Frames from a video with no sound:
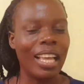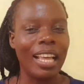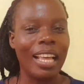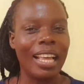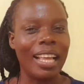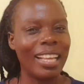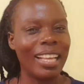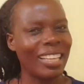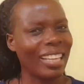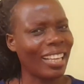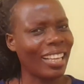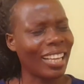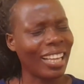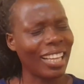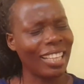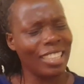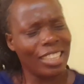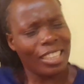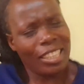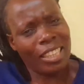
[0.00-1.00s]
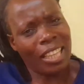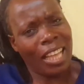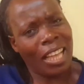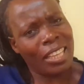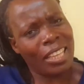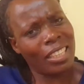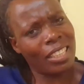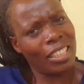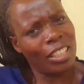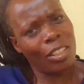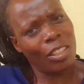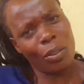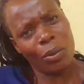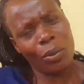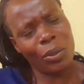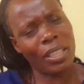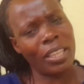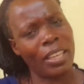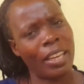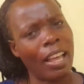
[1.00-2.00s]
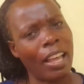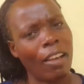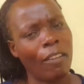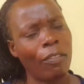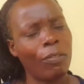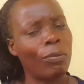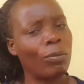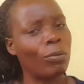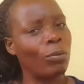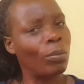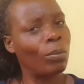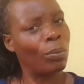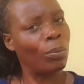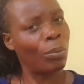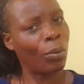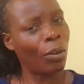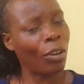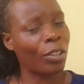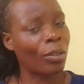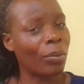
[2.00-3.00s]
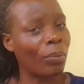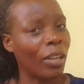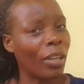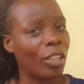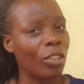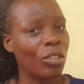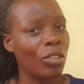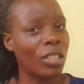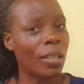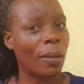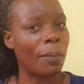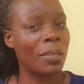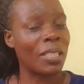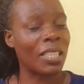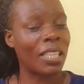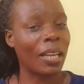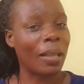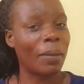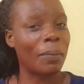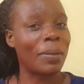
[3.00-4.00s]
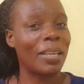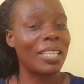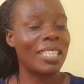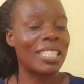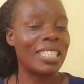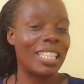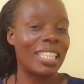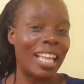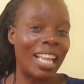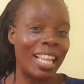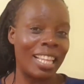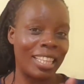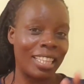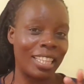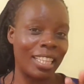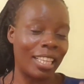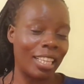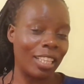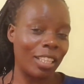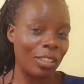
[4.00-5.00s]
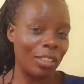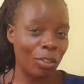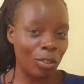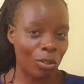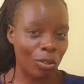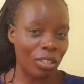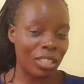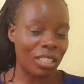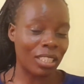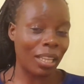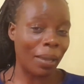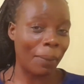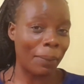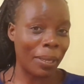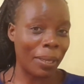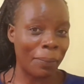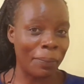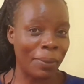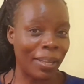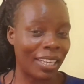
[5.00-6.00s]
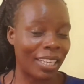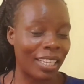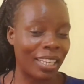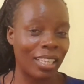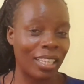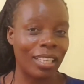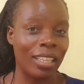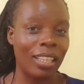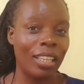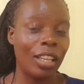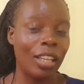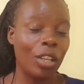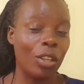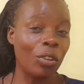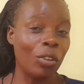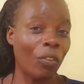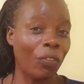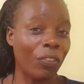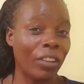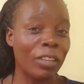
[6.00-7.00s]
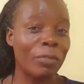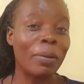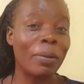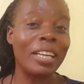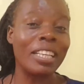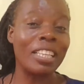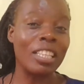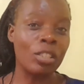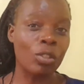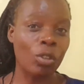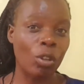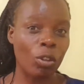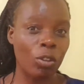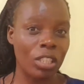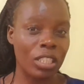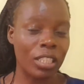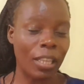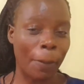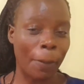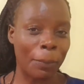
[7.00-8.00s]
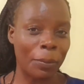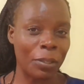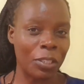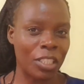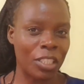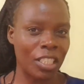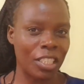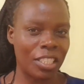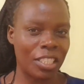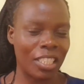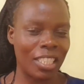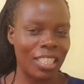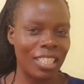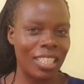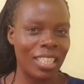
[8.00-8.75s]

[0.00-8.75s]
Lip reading: And I can't thank you enough, both my new subscribers and those ones coming back. Your feedback is always appreciated.